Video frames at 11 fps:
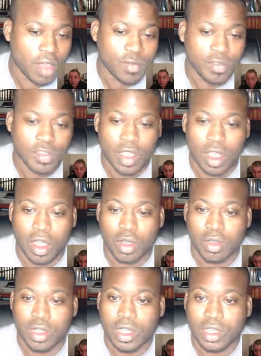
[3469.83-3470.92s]
So
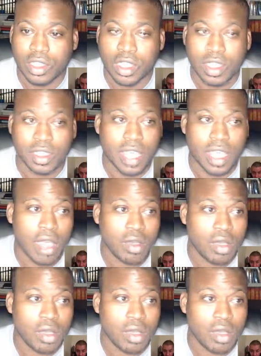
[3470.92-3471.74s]
check us out,